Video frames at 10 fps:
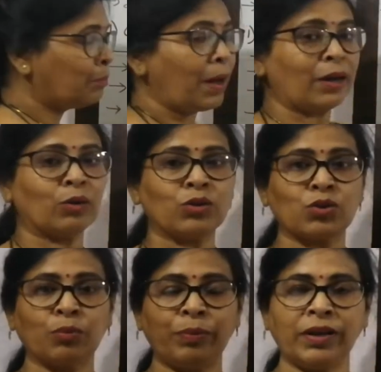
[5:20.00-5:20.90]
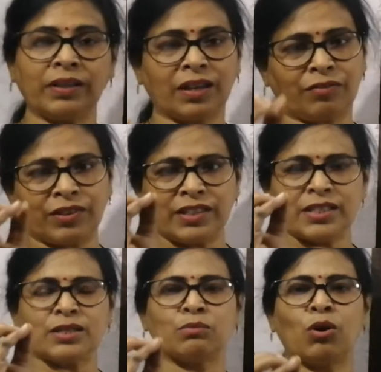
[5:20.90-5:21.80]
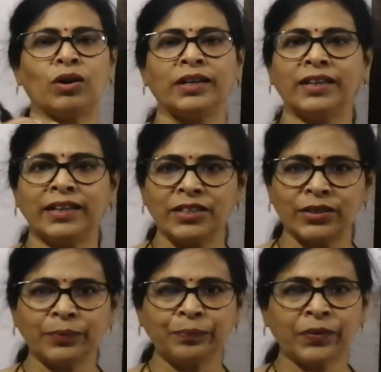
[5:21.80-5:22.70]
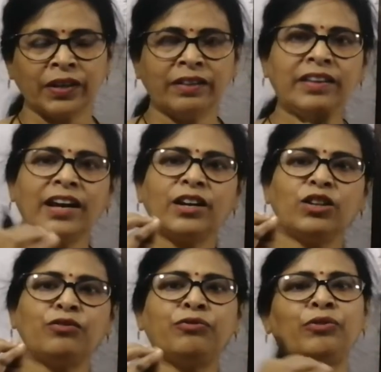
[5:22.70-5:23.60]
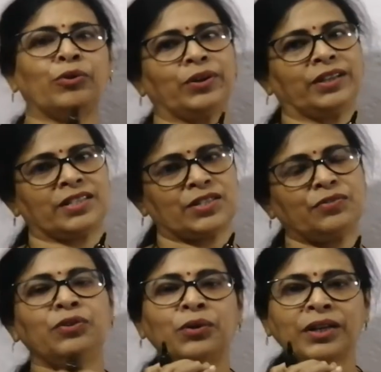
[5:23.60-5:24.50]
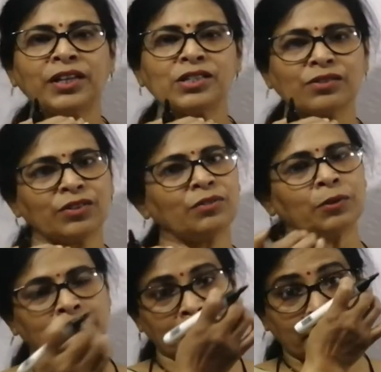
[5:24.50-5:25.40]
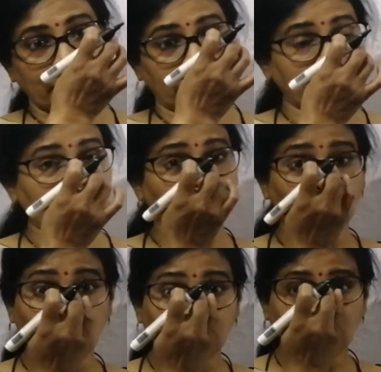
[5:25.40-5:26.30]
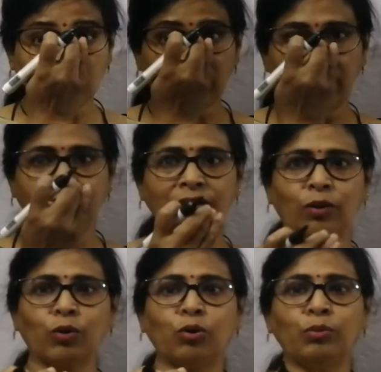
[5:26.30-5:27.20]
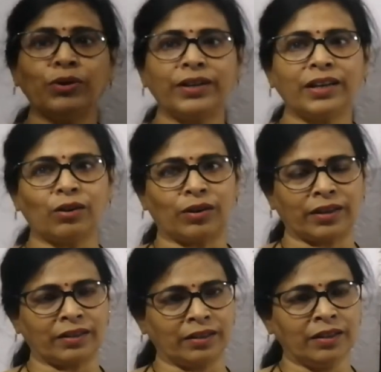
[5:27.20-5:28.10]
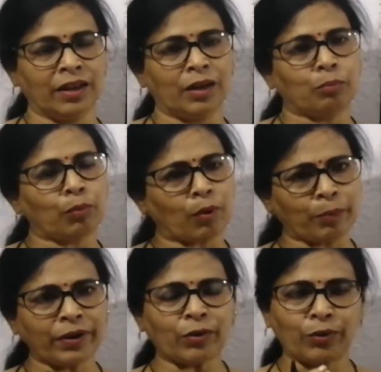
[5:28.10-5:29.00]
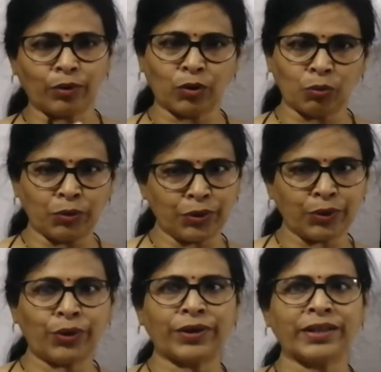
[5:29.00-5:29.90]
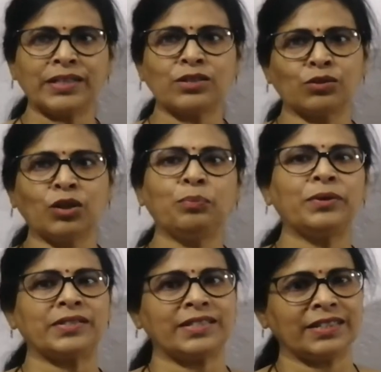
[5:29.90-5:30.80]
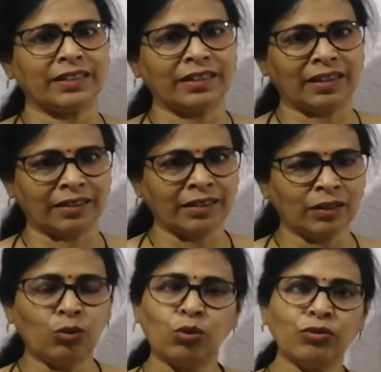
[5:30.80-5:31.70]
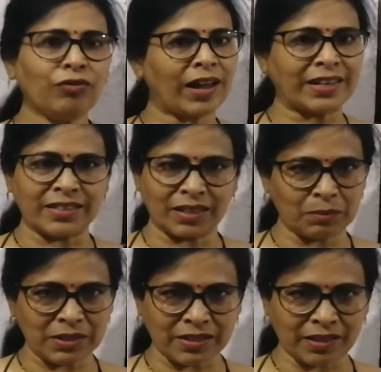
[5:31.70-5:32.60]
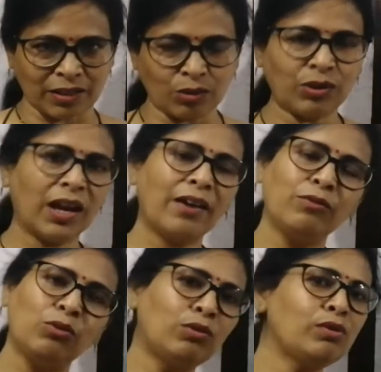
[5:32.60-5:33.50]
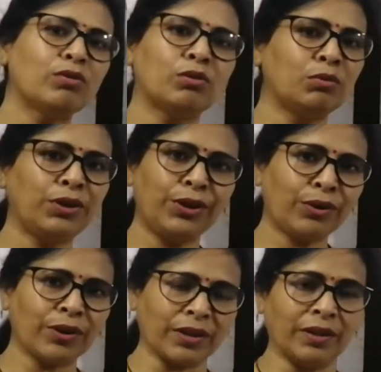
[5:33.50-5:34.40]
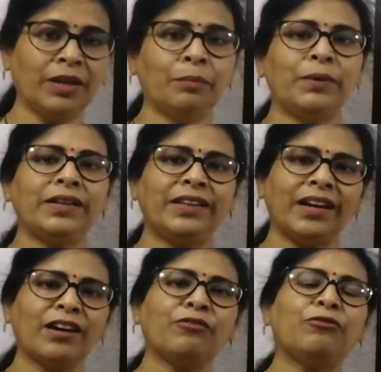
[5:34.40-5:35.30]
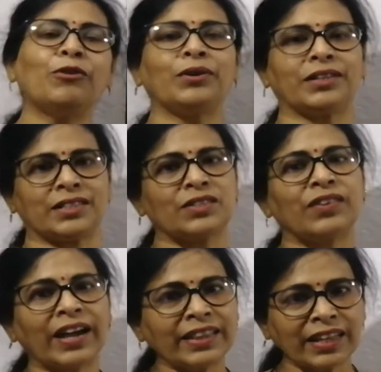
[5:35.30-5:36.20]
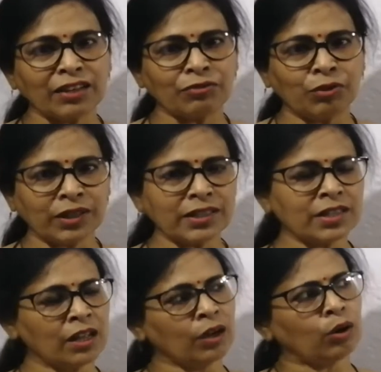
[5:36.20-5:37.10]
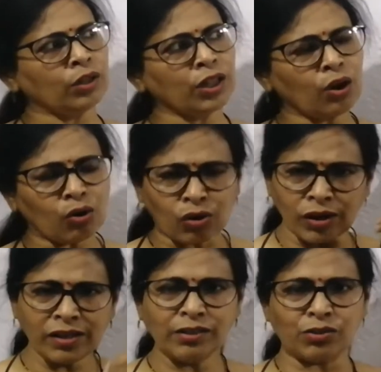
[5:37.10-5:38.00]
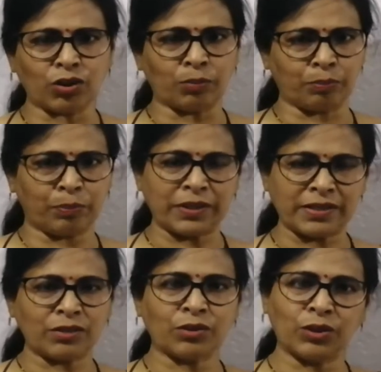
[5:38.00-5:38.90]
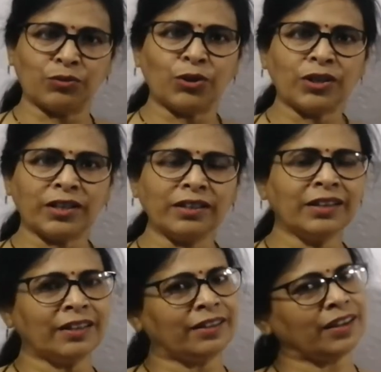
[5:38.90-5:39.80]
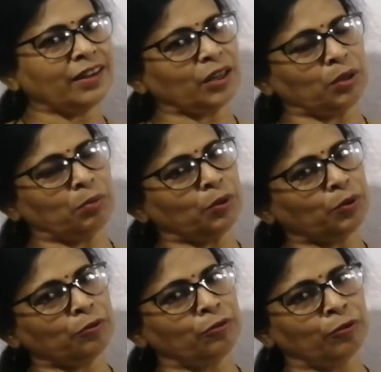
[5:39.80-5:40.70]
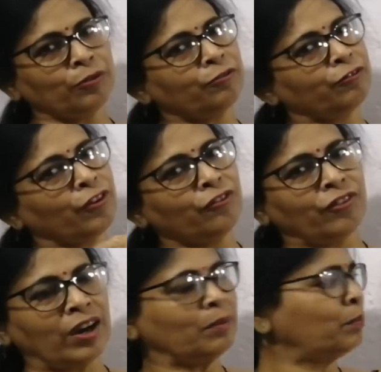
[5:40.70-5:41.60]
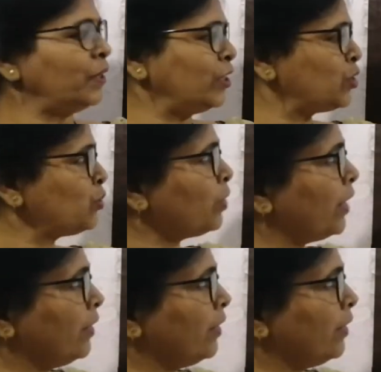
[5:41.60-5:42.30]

microscopic. They are very small in nature. They are the floaters of the water current. They do not have locomotory organ. Proper locomotory organ is not present in there. No flagellum is there. So they have no locomotory organ. But they are floaters. Why they are floaters? On the oil drop present in the water, they are able to float from one place to